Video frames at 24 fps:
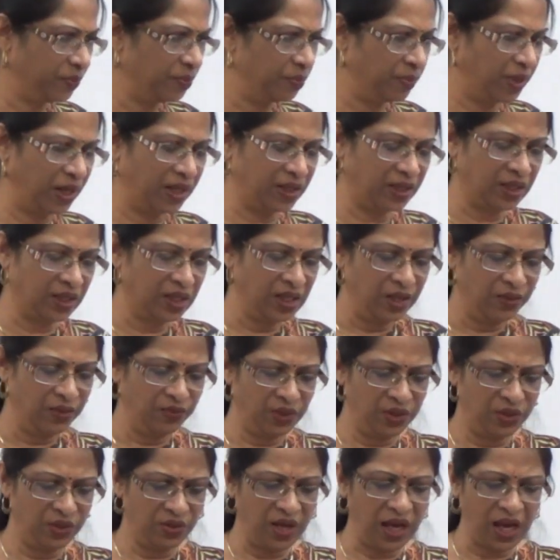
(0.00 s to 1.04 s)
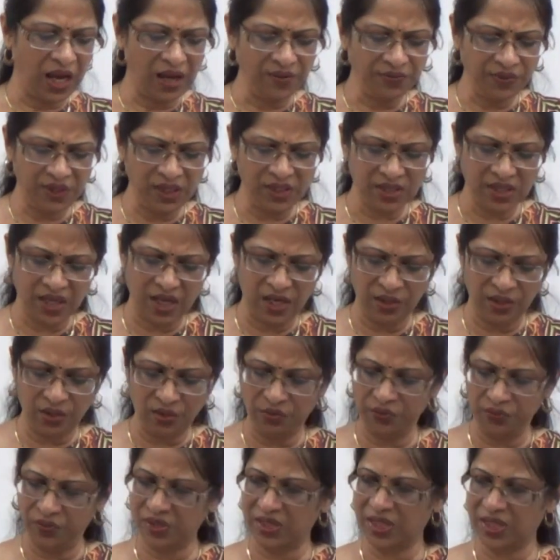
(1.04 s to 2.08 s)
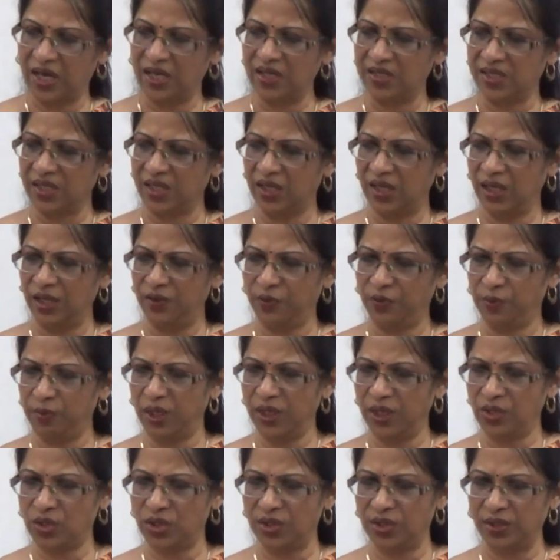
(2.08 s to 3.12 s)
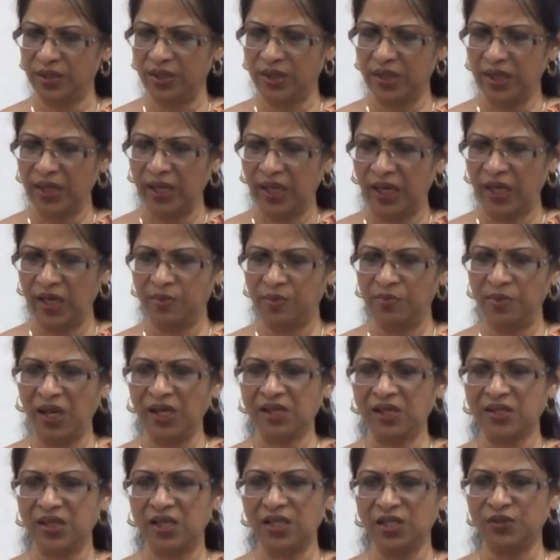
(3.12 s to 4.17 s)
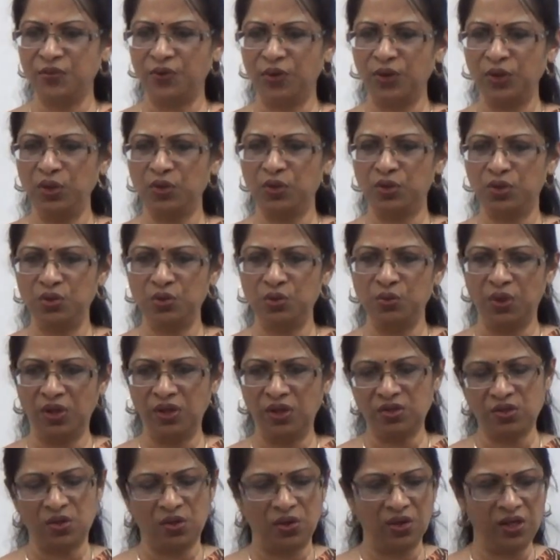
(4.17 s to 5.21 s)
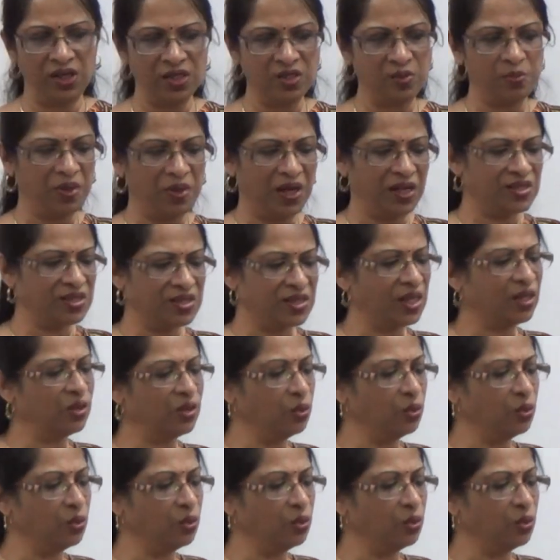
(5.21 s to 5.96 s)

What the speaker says: But when you have these kind of statistical information, it makes sense for you to do what is called as basic